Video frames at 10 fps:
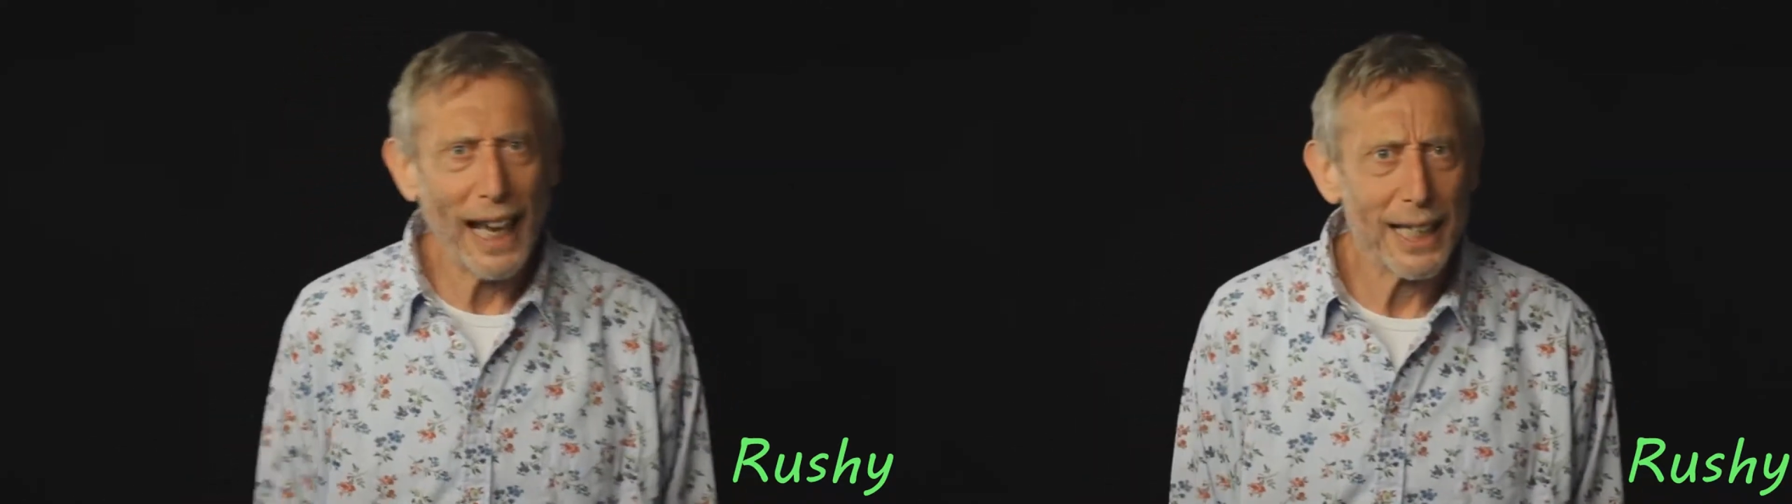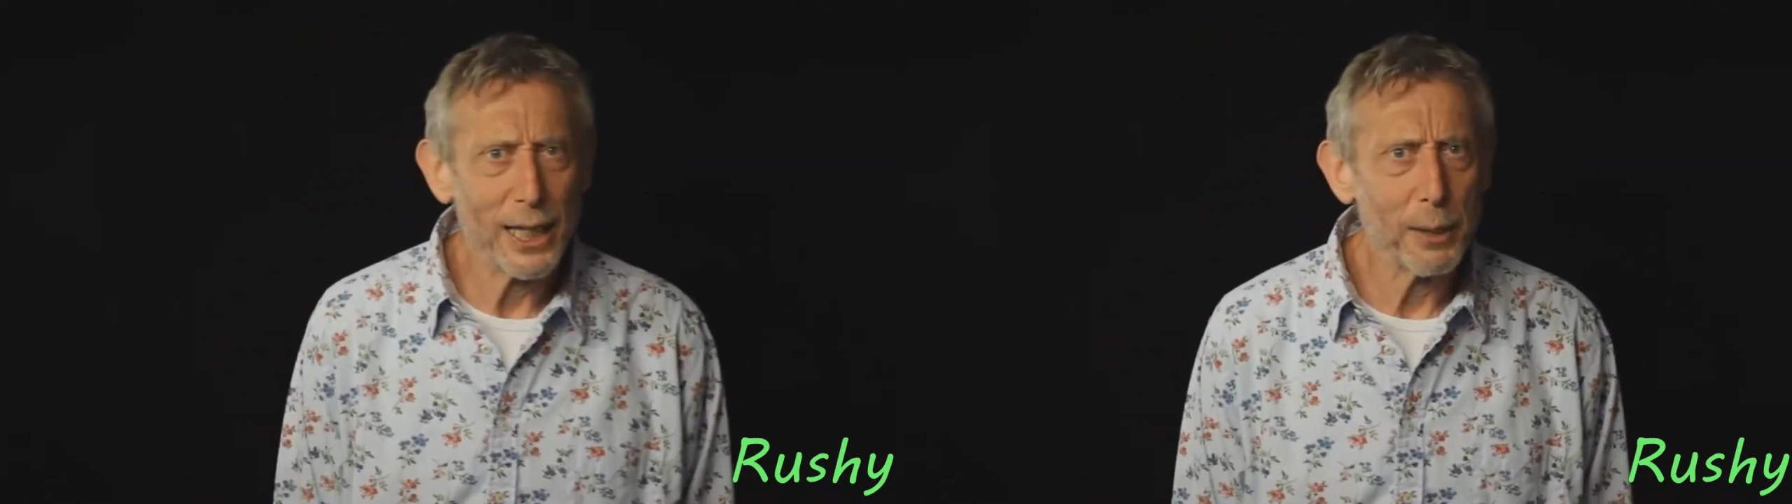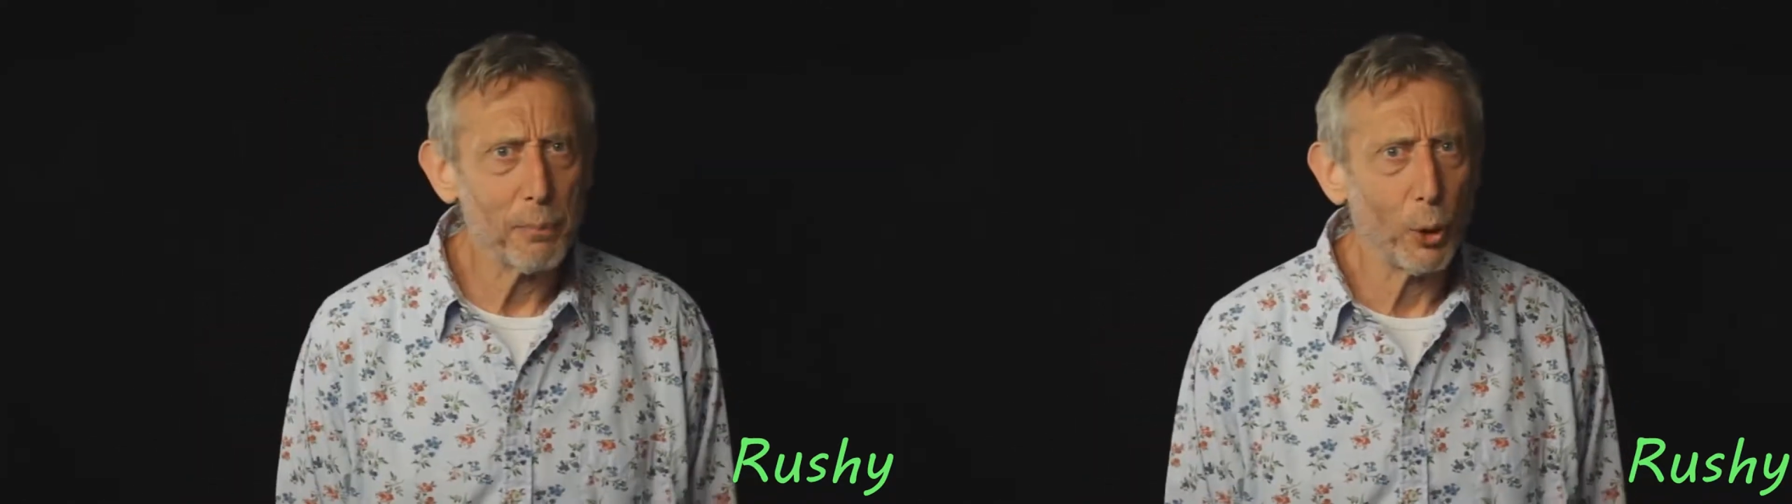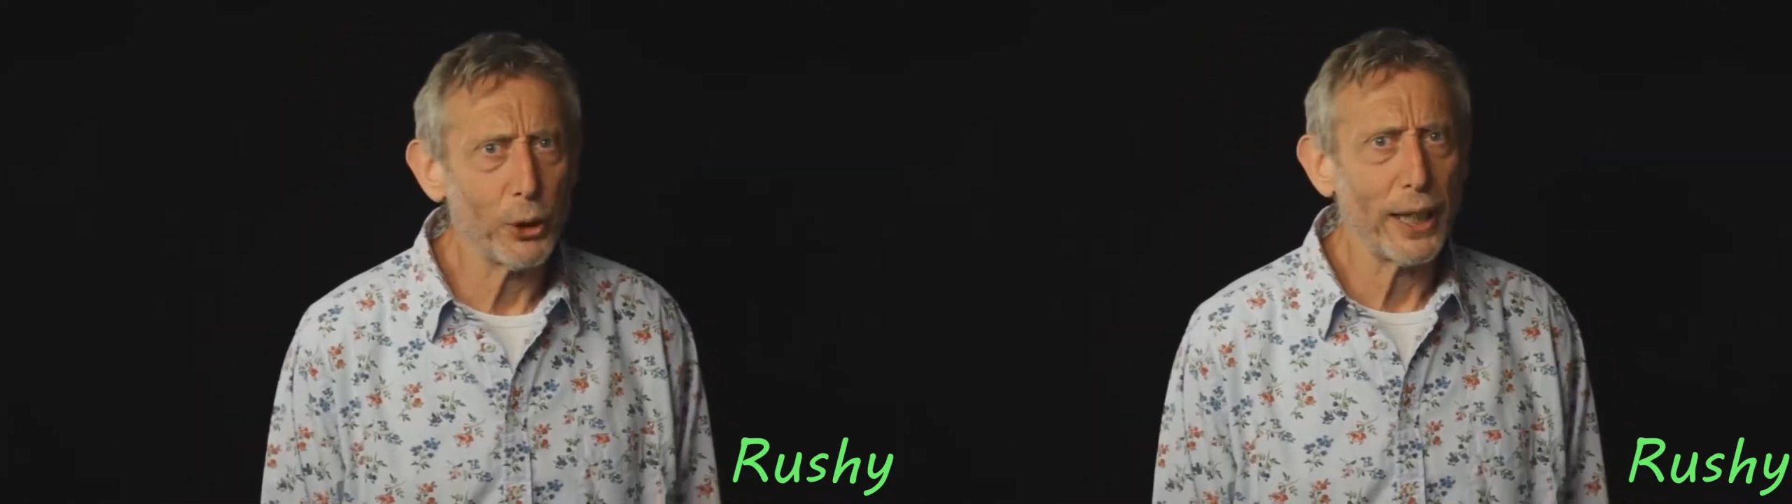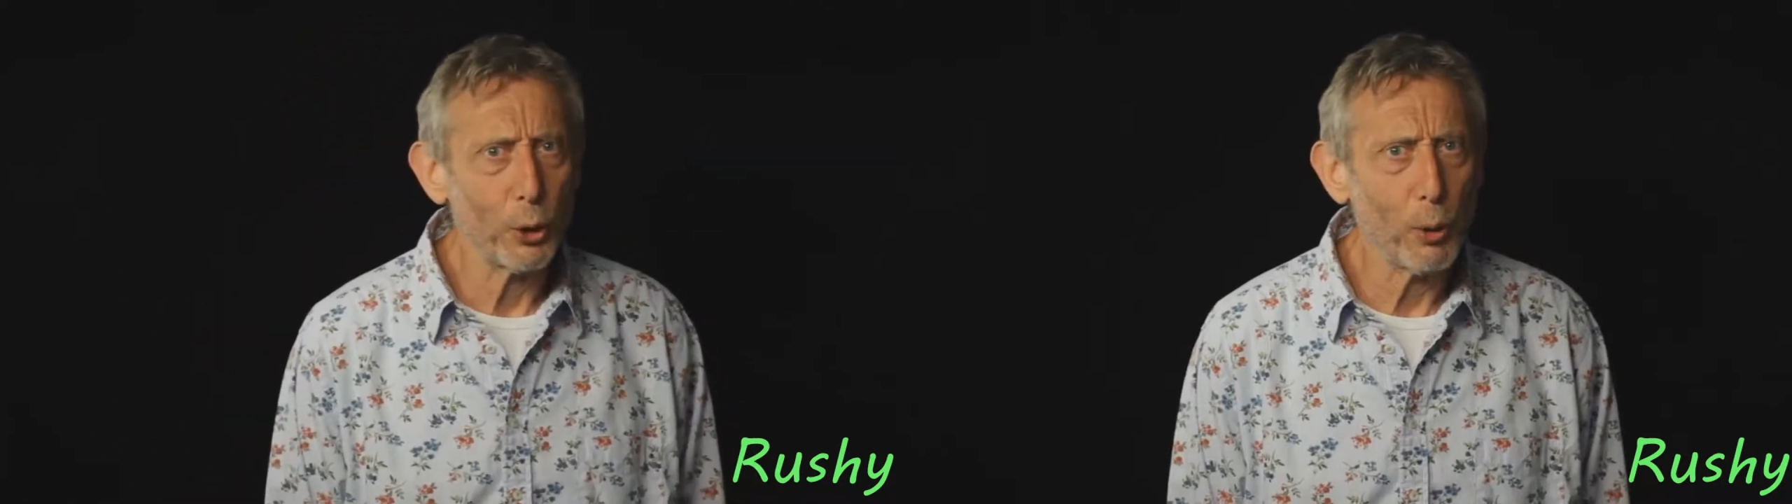he has his
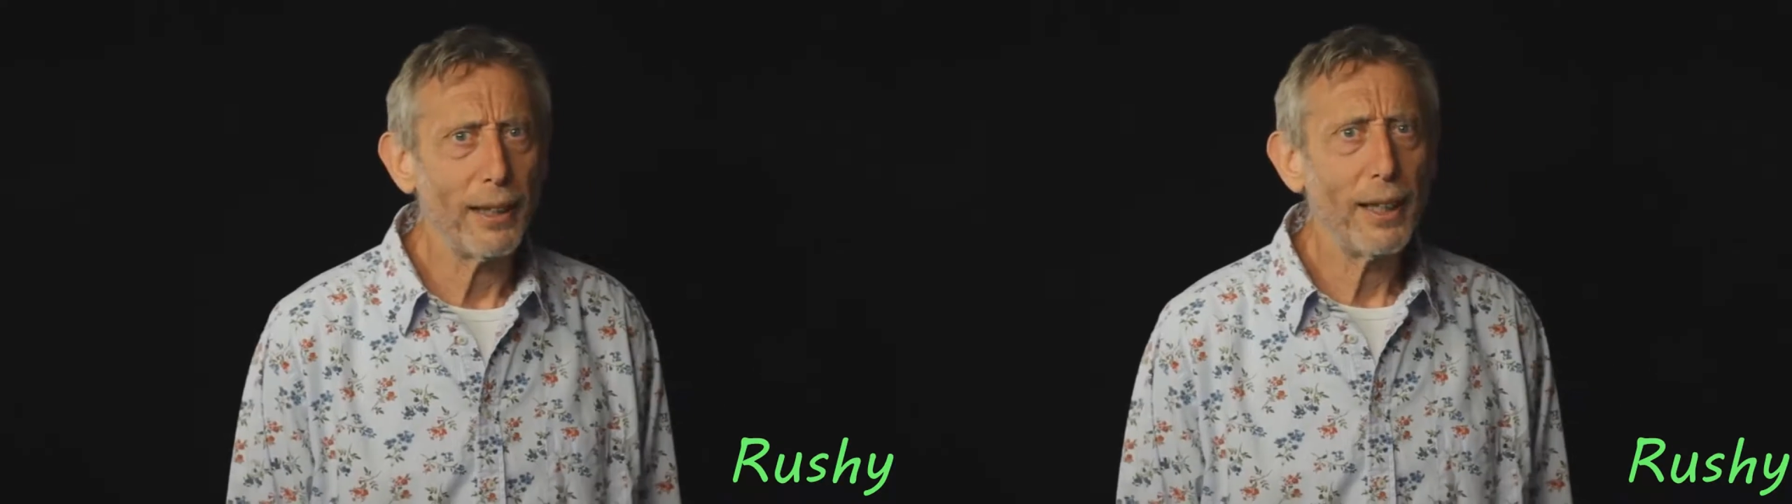pudding.